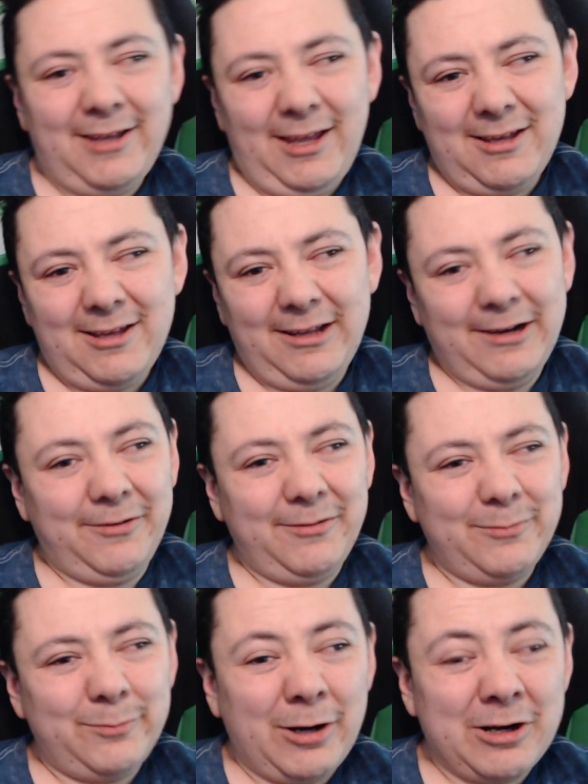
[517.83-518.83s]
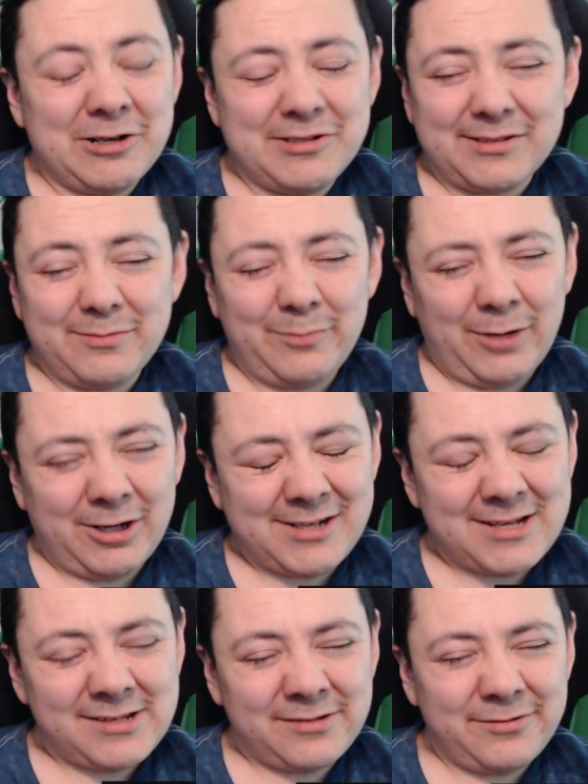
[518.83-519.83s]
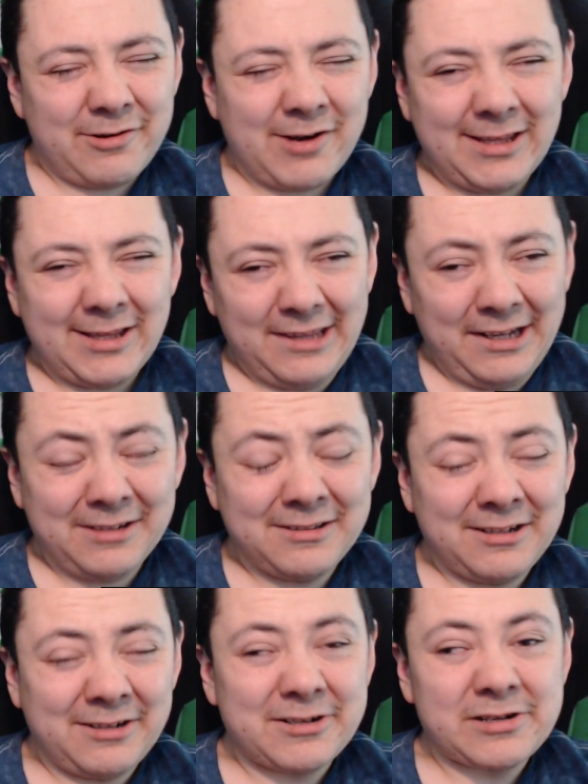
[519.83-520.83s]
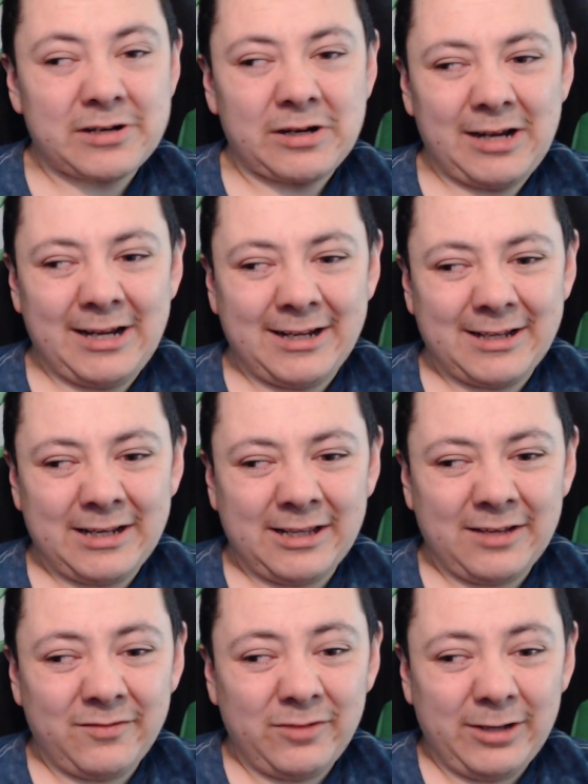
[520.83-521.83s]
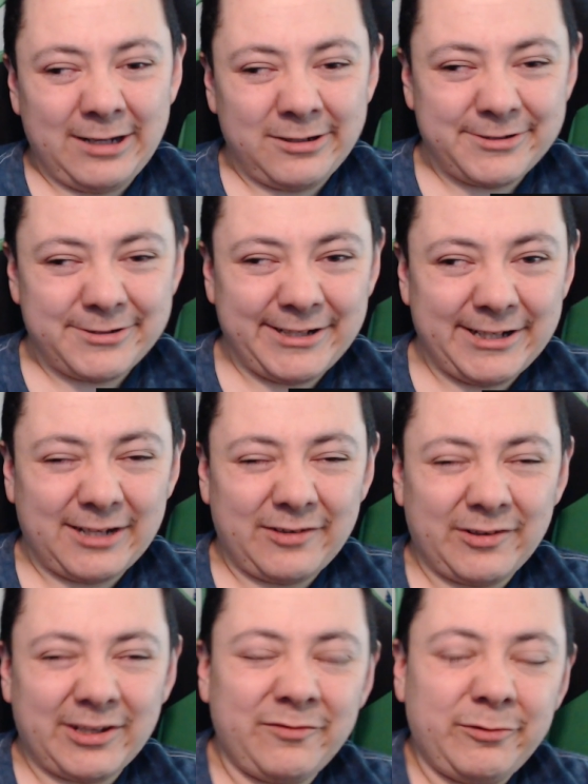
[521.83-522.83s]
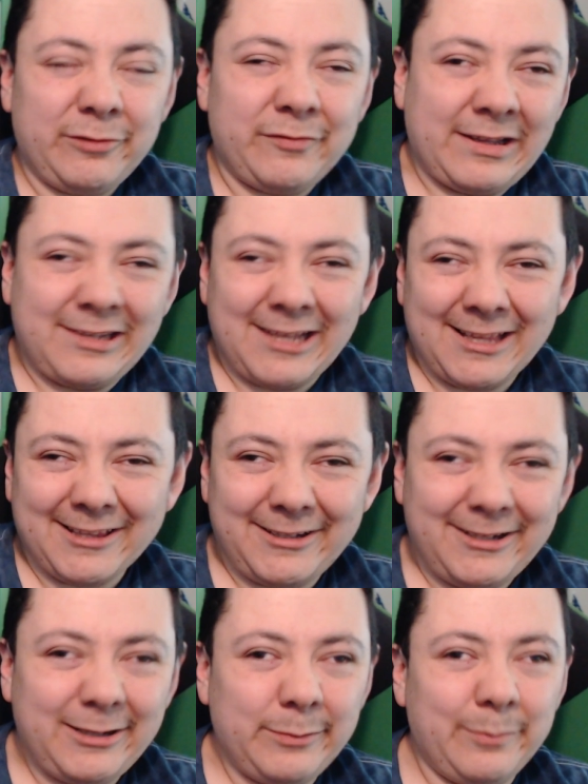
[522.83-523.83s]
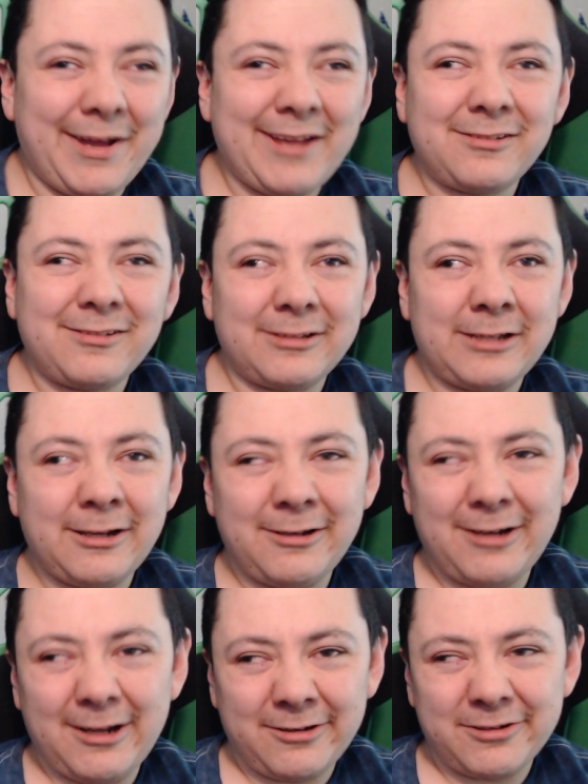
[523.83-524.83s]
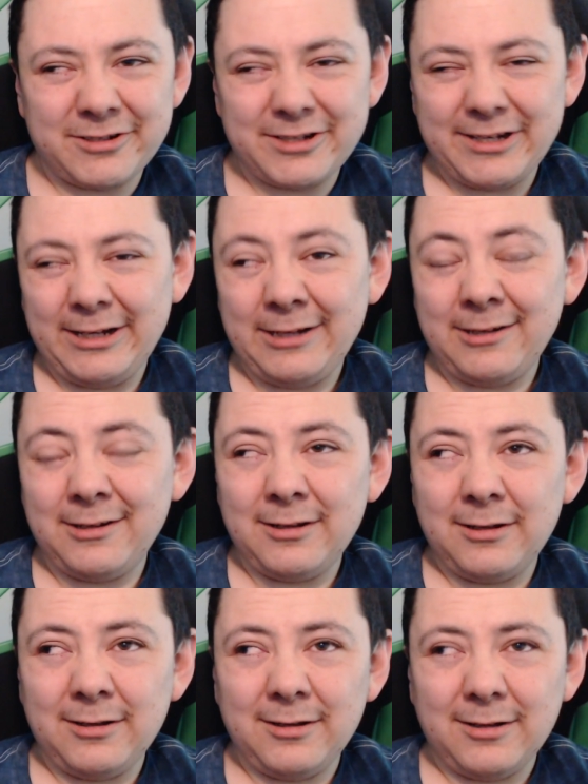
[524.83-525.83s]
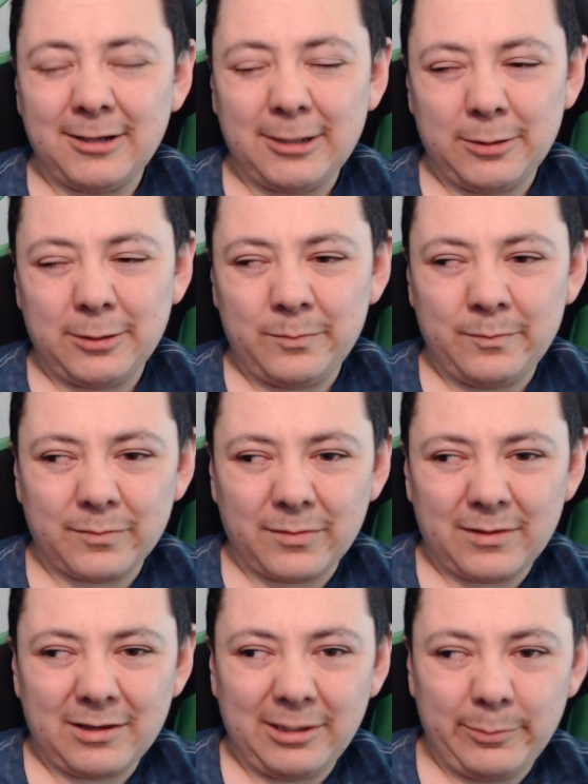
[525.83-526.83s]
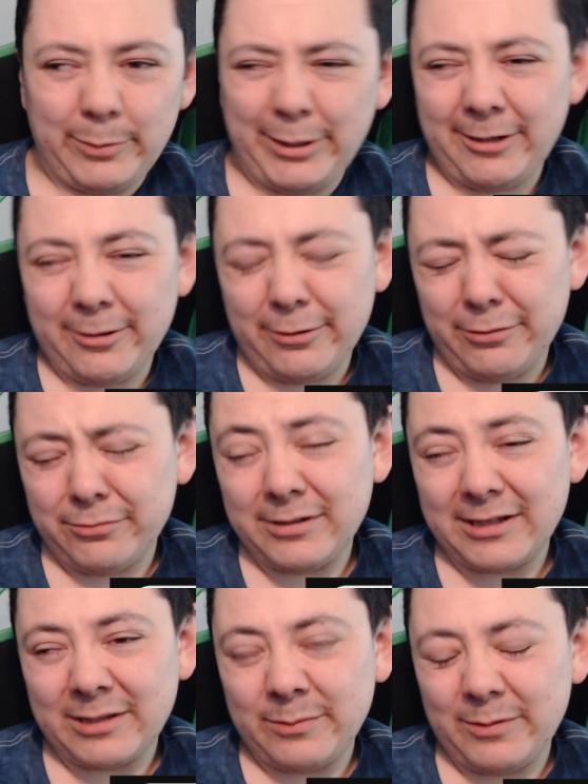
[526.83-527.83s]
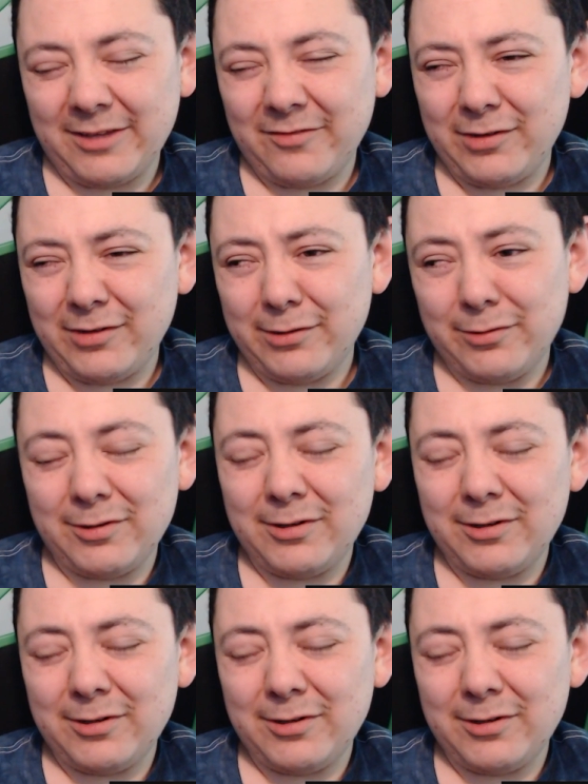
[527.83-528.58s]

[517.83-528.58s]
you know, Mars can do great things in your chart. It can give you energy, it can give you vitality, masculine energy, libido, it can give you,